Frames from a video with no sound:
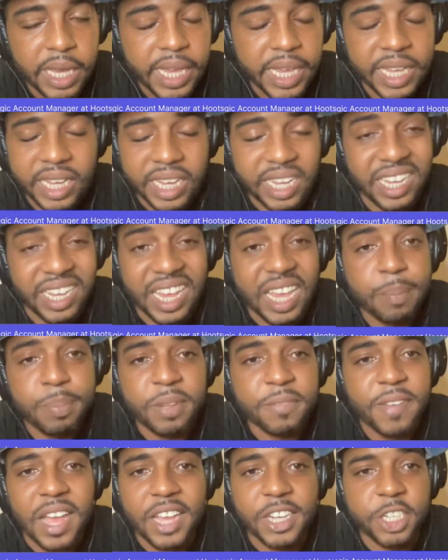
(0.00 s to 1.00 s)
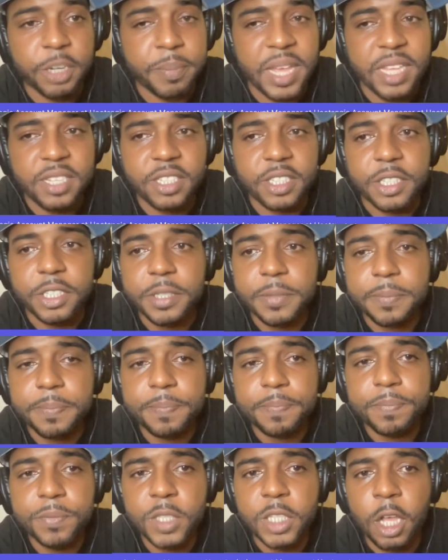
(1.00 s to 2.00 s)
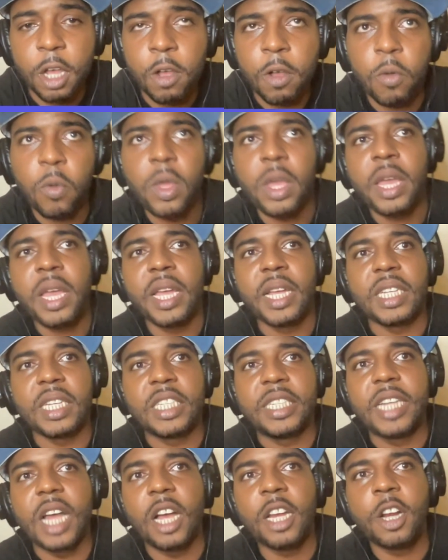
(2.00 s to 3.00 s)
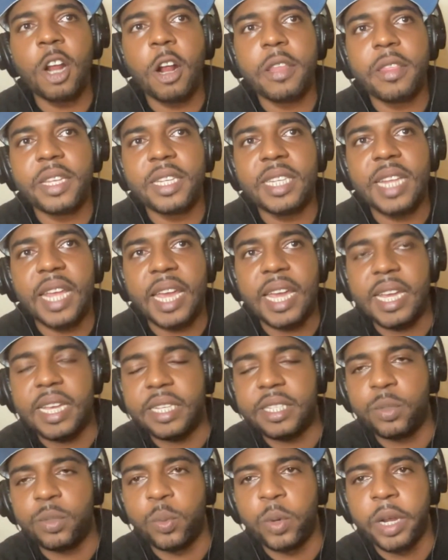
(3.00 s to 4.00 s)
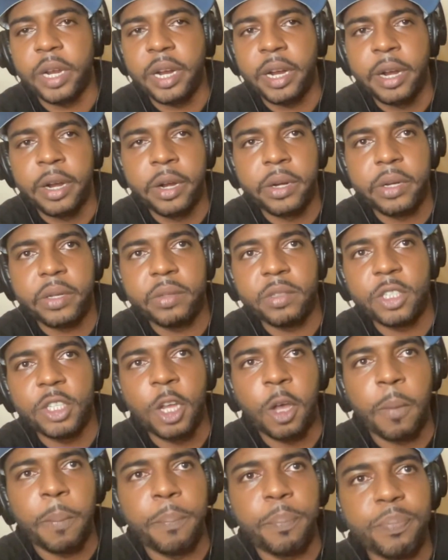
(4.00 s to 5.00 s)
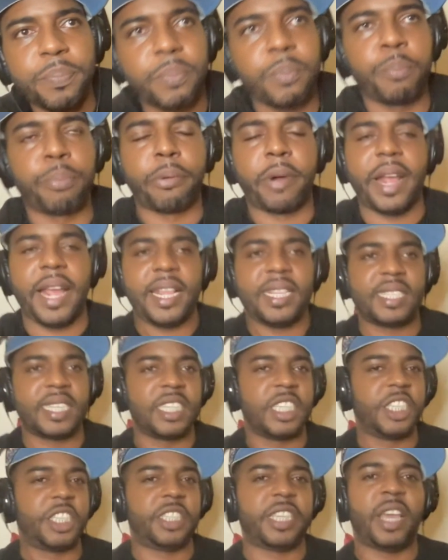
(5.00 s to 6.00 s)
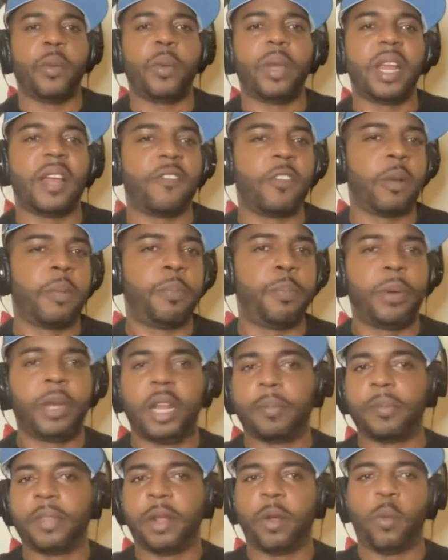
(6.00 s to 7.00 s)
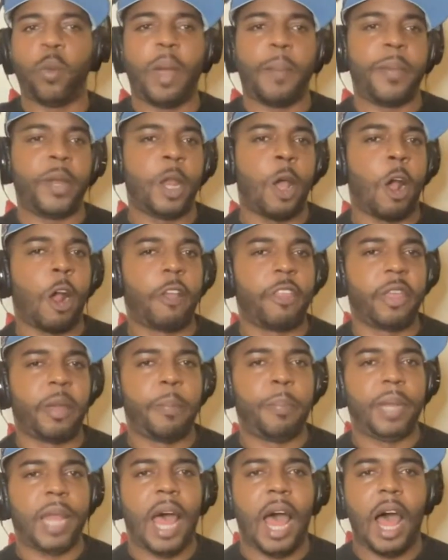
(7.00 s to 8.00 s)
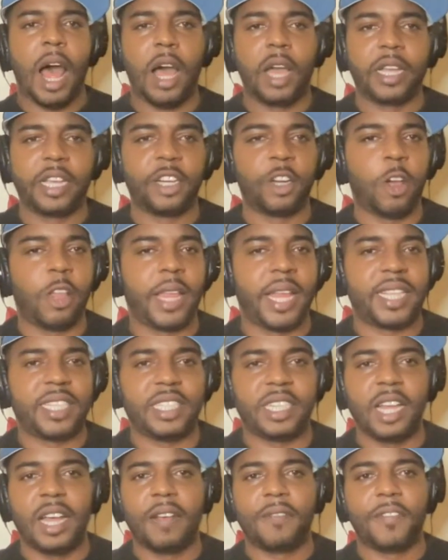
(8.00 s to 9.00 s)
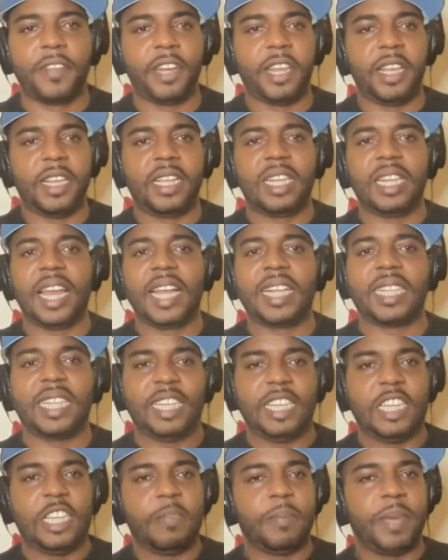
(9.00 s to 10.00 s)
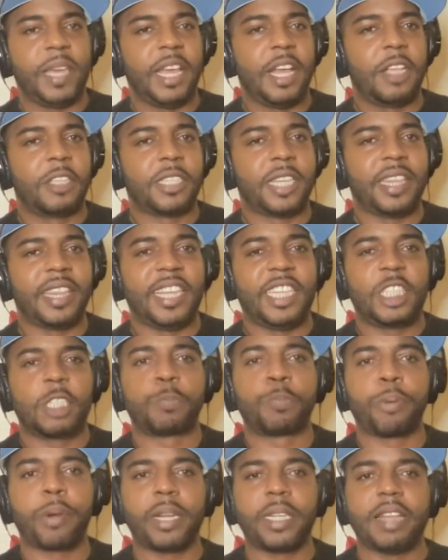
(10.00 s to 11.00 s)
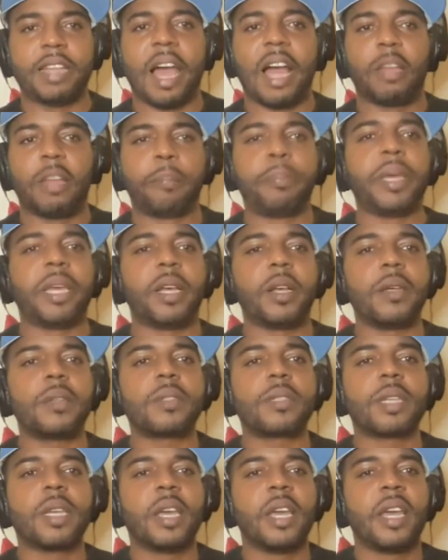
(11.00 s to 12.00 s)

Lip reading: it amplifies your message. So done are the days where, brands can just say whatever, put up their webinar, their blog and all that stuff, and they collect the emails and they just print dollar bills.